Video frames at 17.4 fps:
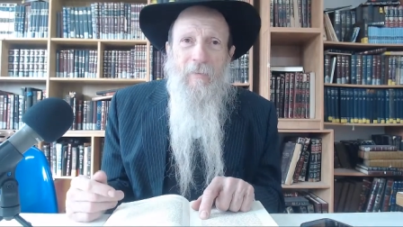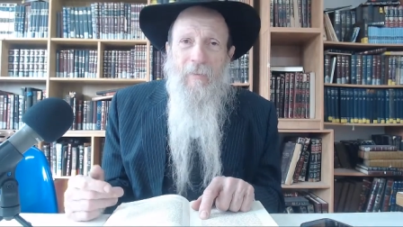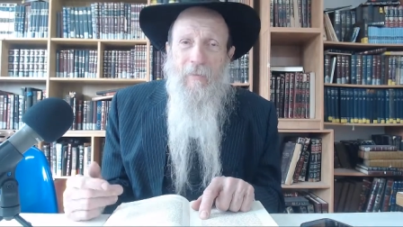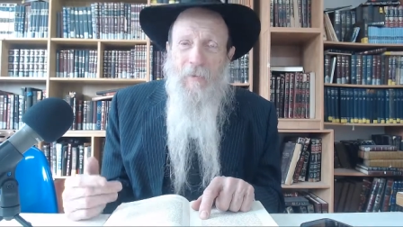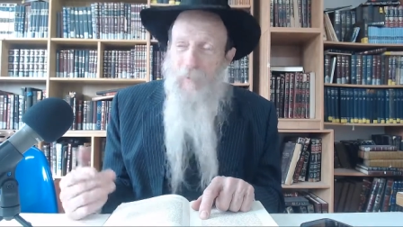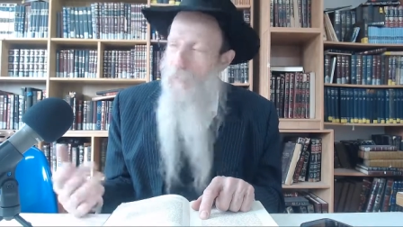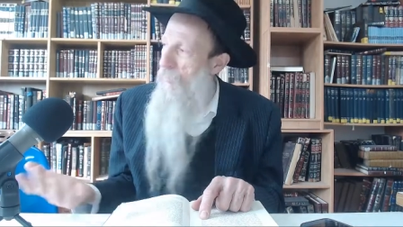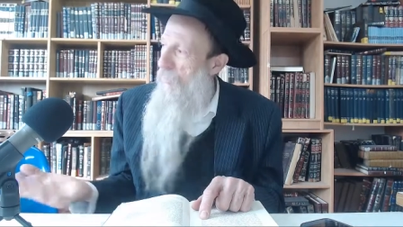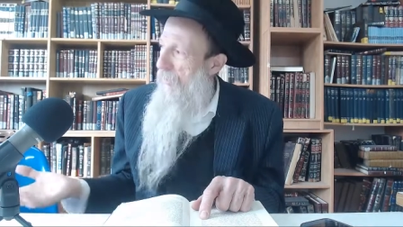
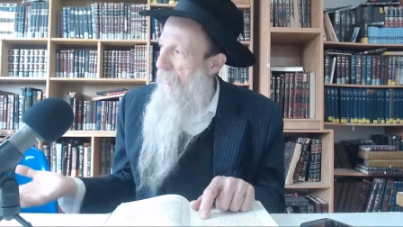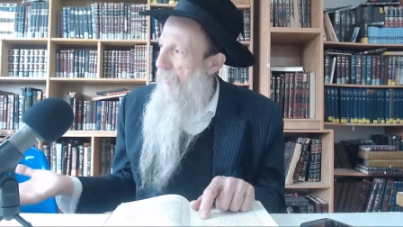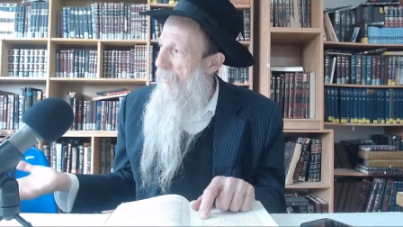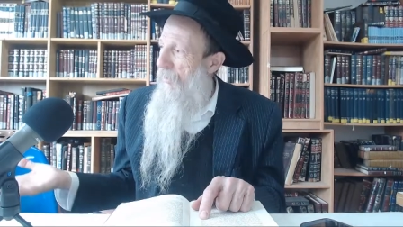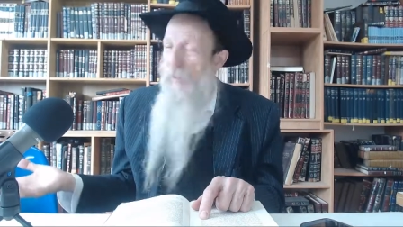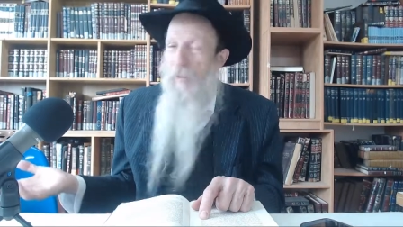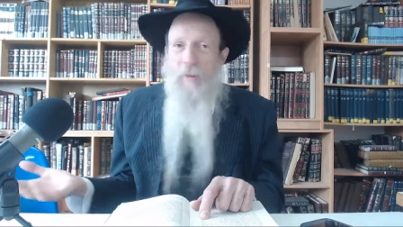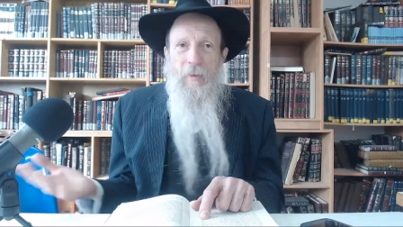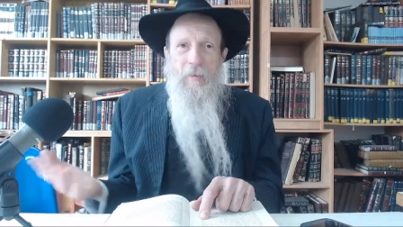that's
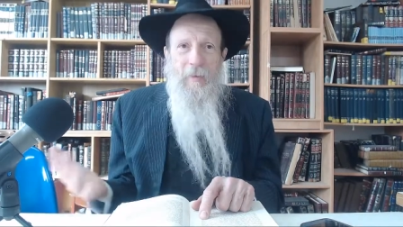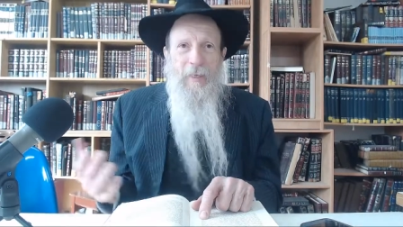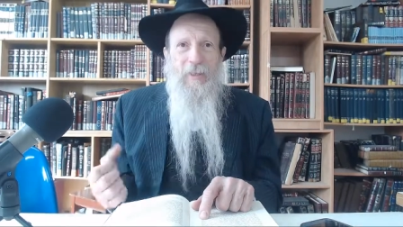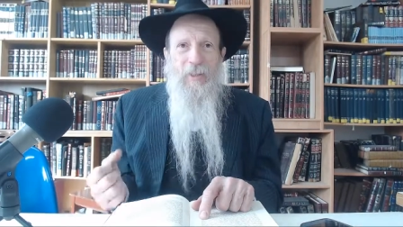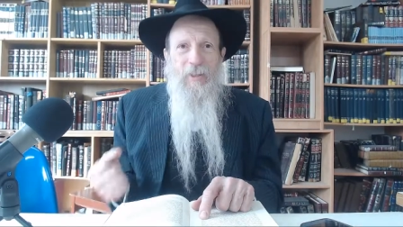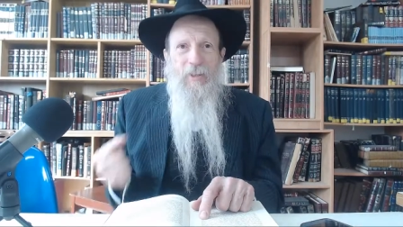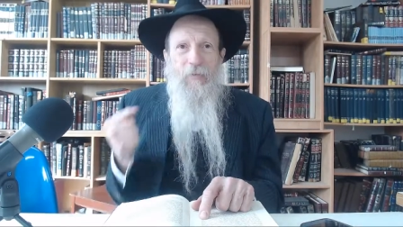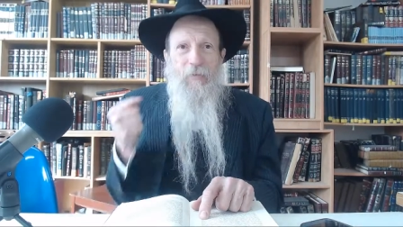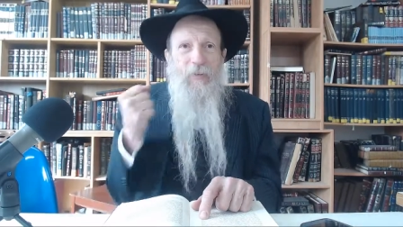
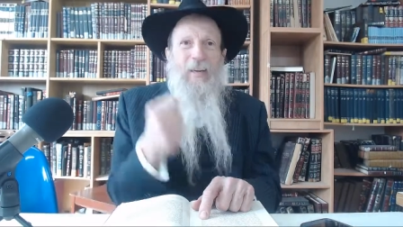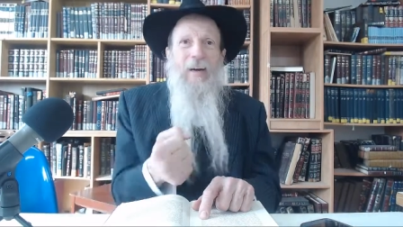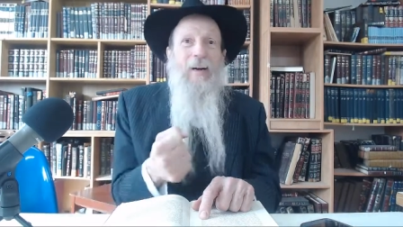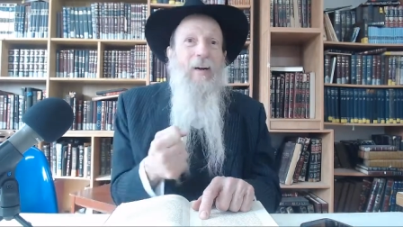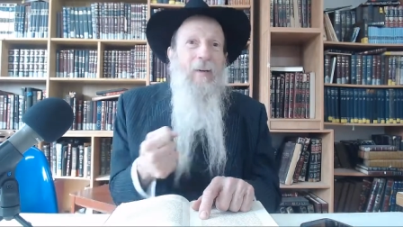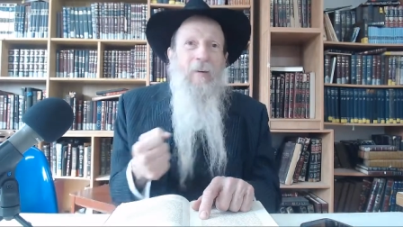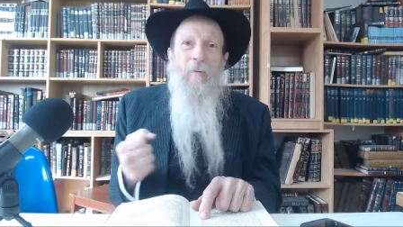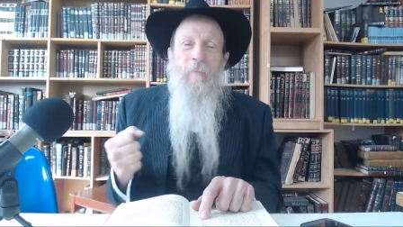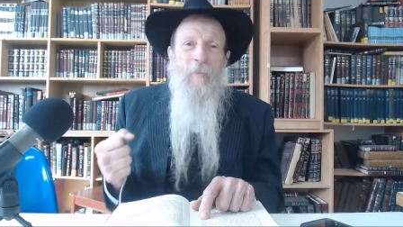a tviya.